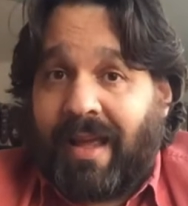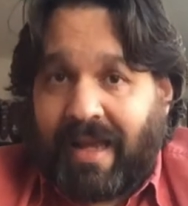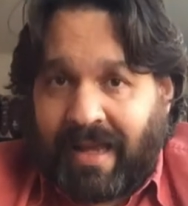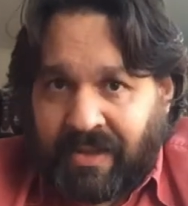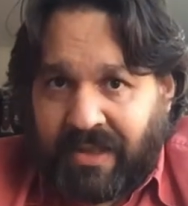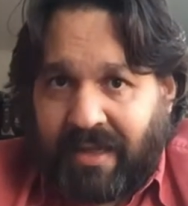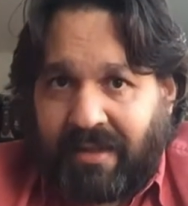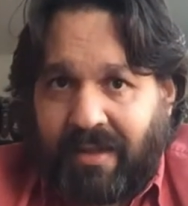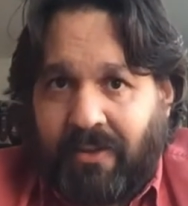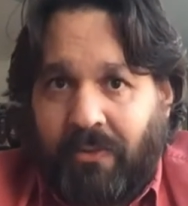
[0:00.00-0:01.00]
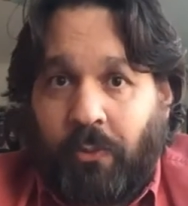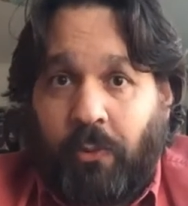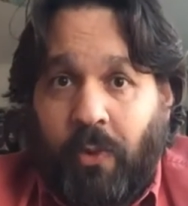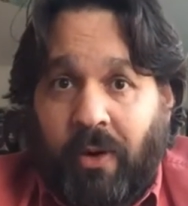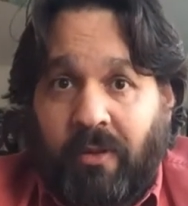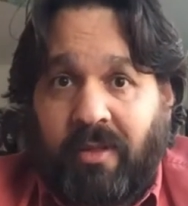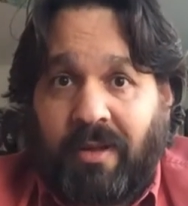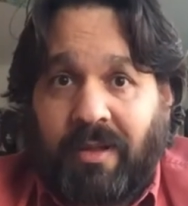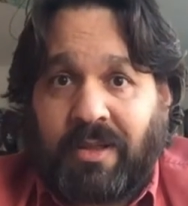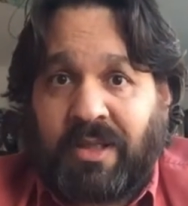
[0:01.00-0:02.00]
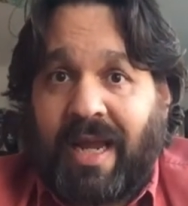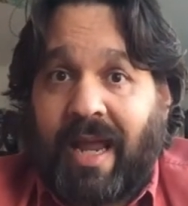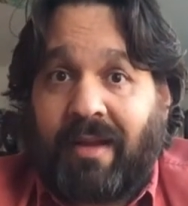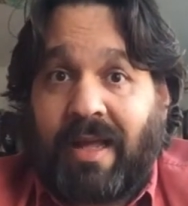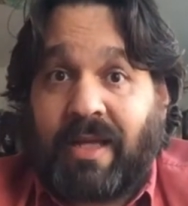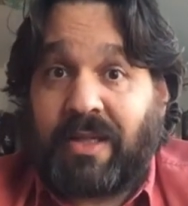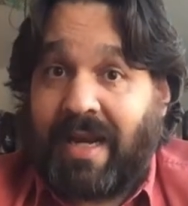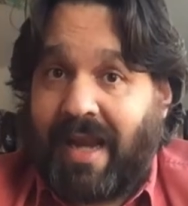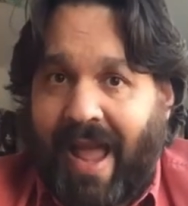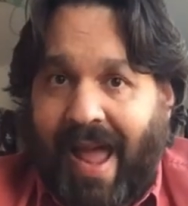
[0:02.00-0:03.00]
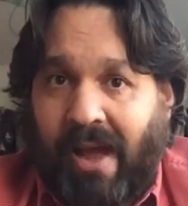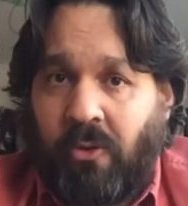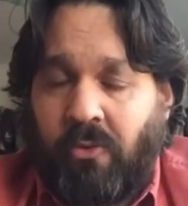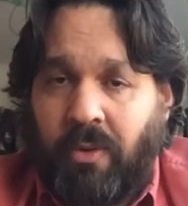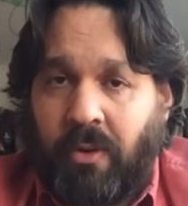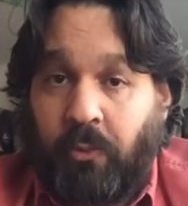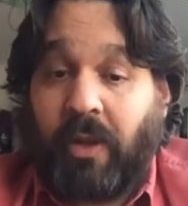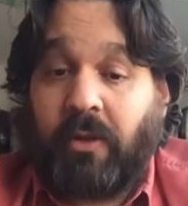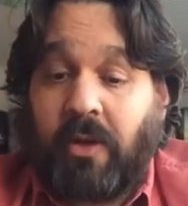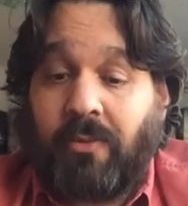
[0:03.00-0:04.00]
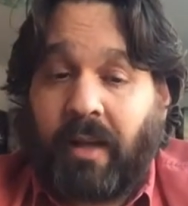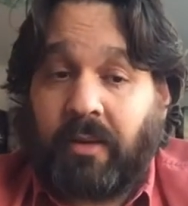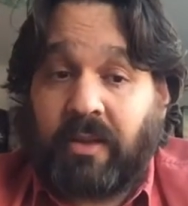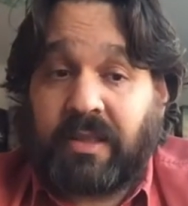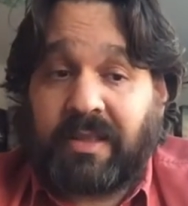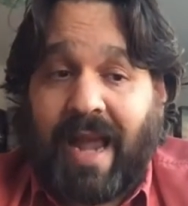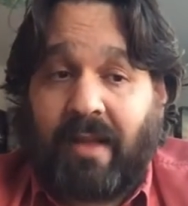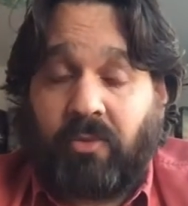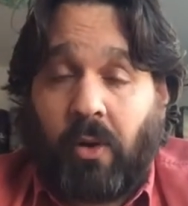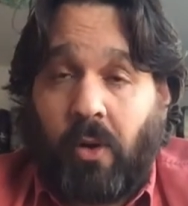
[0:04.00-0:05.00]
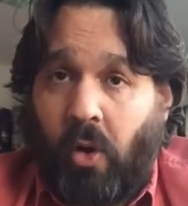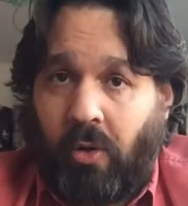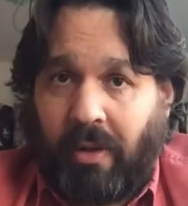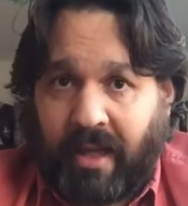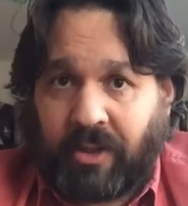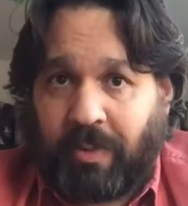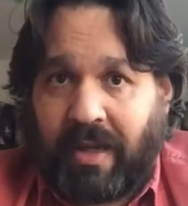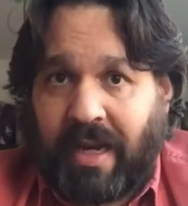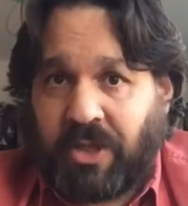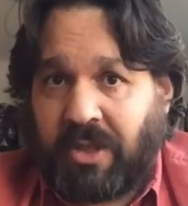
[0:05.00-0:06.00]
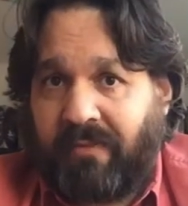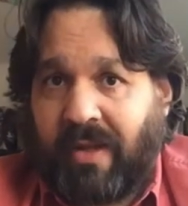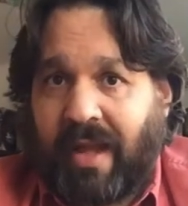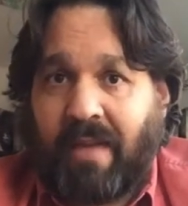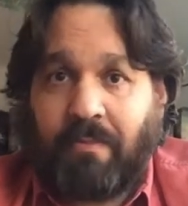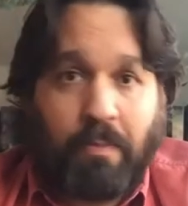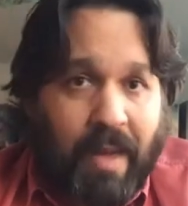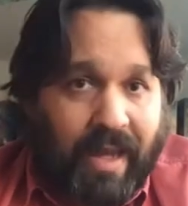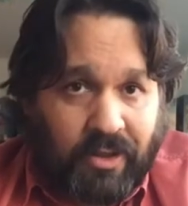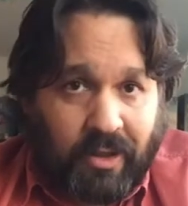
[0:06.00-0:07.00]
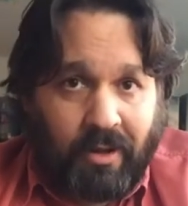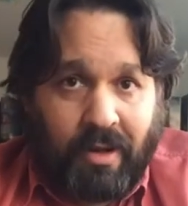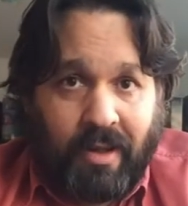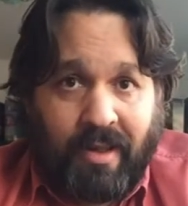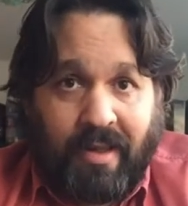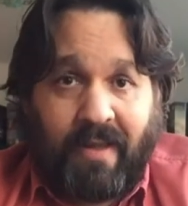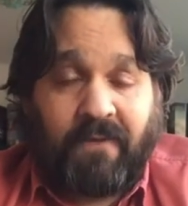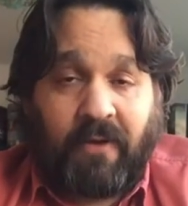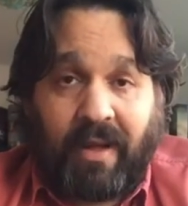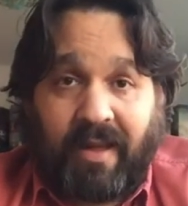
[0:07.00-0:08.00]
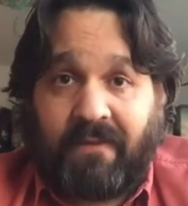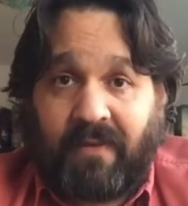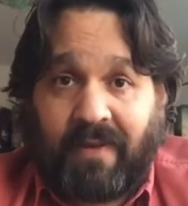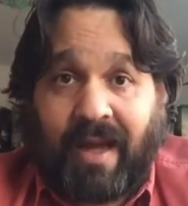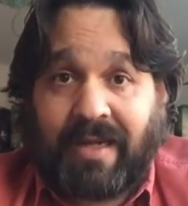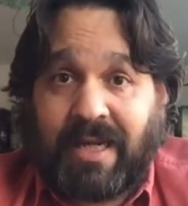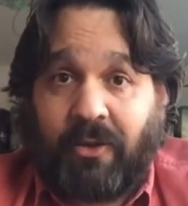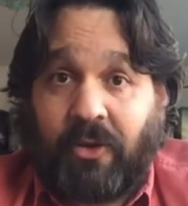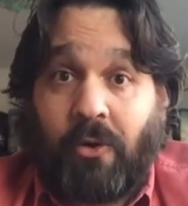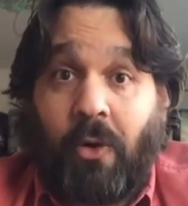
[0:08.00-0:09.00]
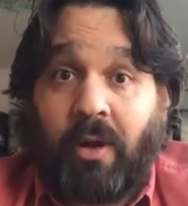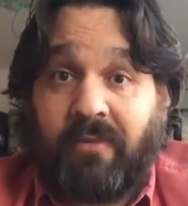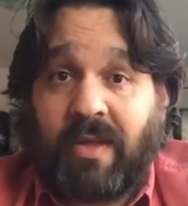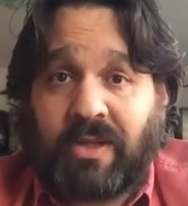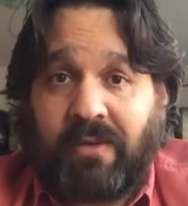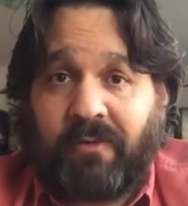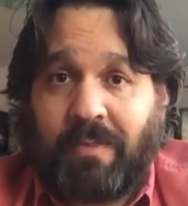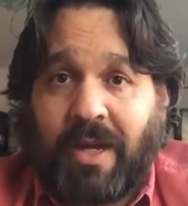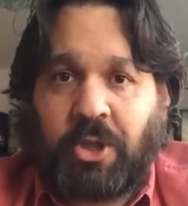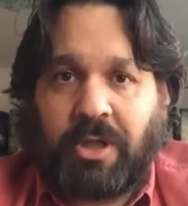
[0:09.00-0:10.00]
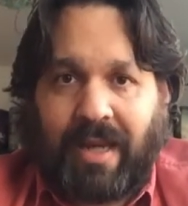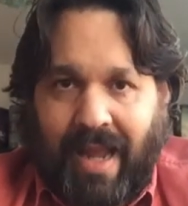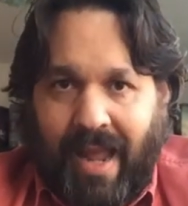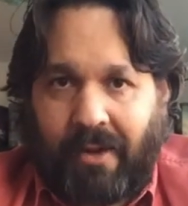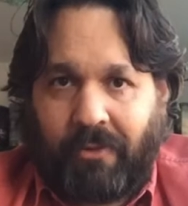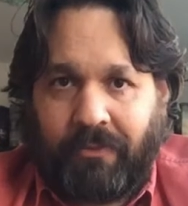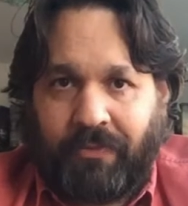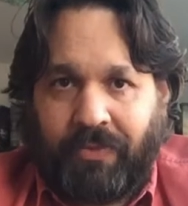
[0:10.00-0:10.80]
Is it worth saying this now? Will you understand the whole explanation of the game better if I tell you all of this information now?